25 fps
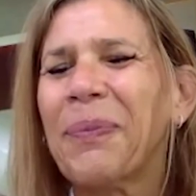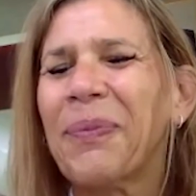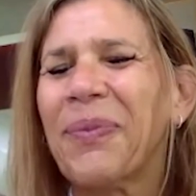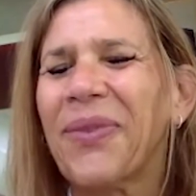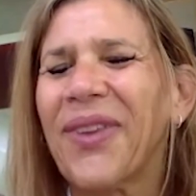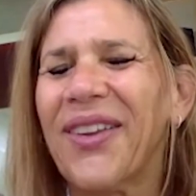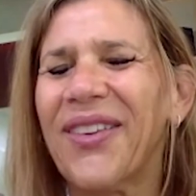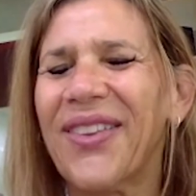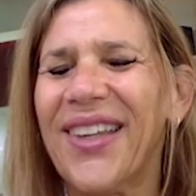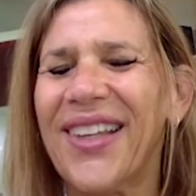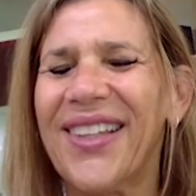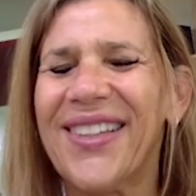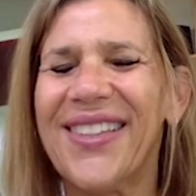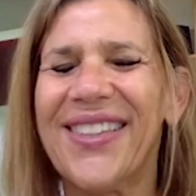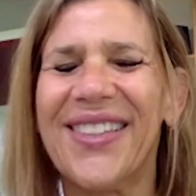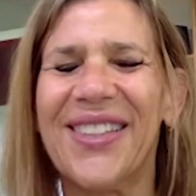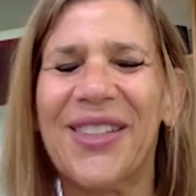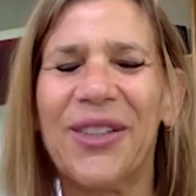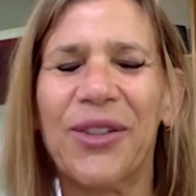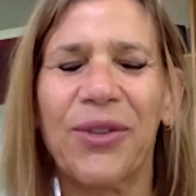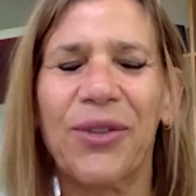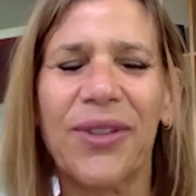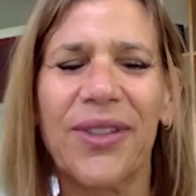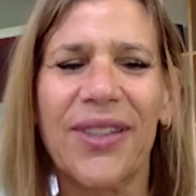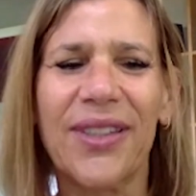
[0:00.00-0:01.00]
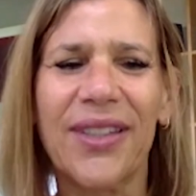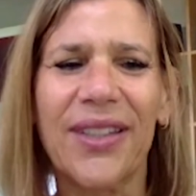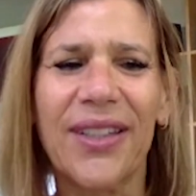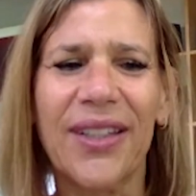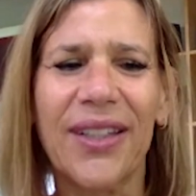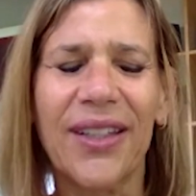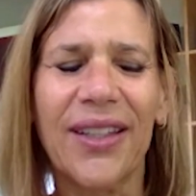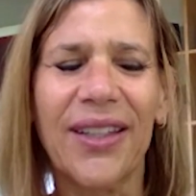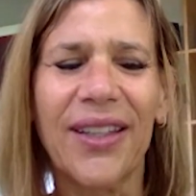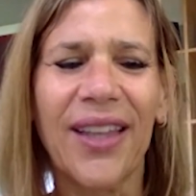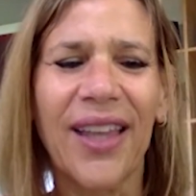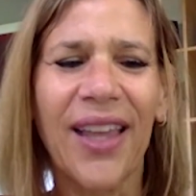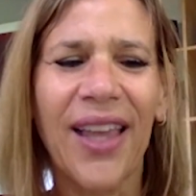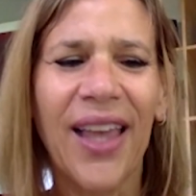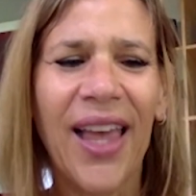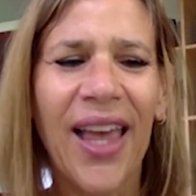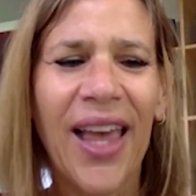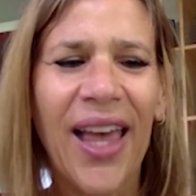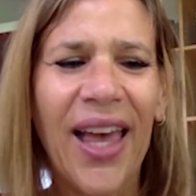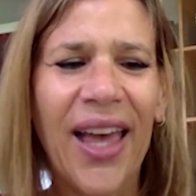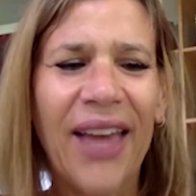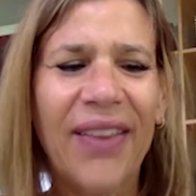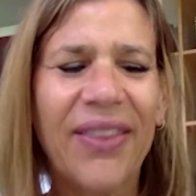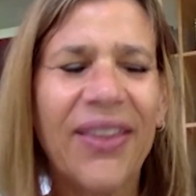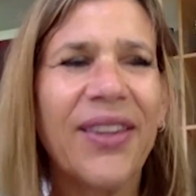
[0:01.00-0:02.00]
oh, that's interesting.
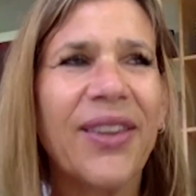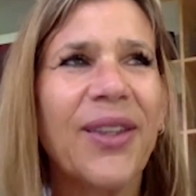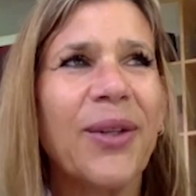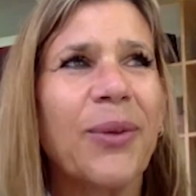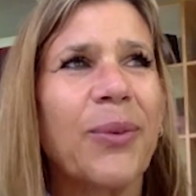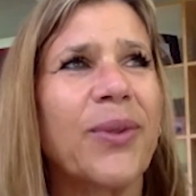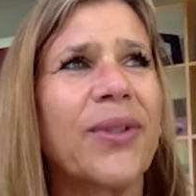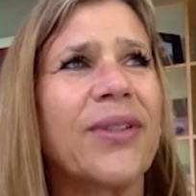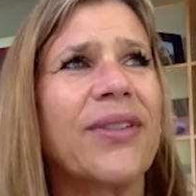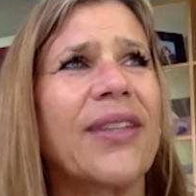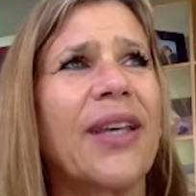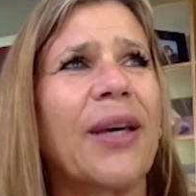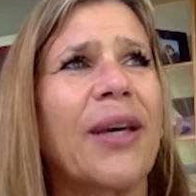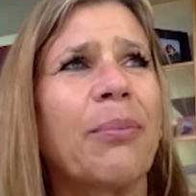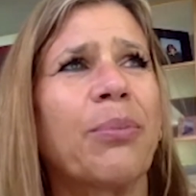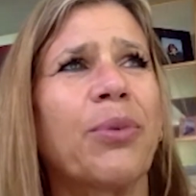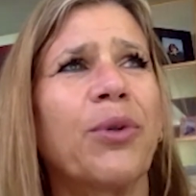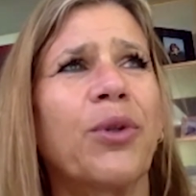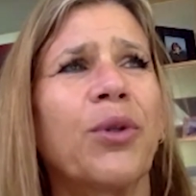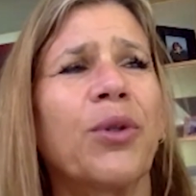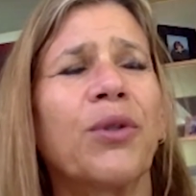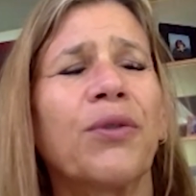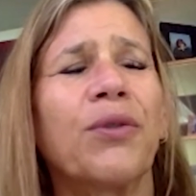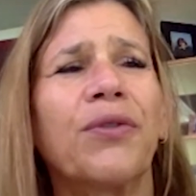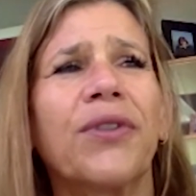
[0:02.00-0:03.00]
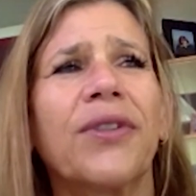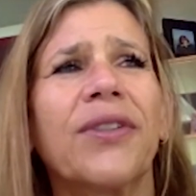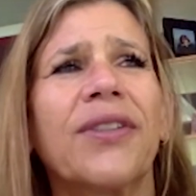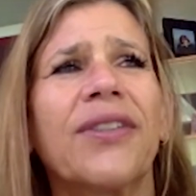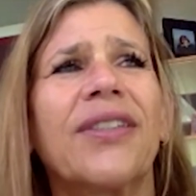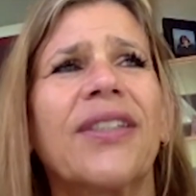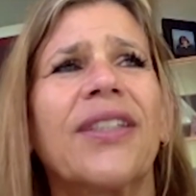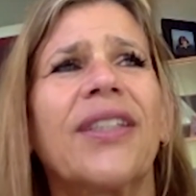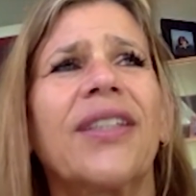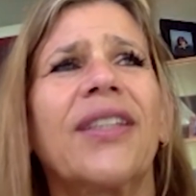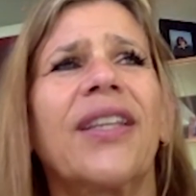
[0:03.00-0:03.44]
And then there was that beautiful scene,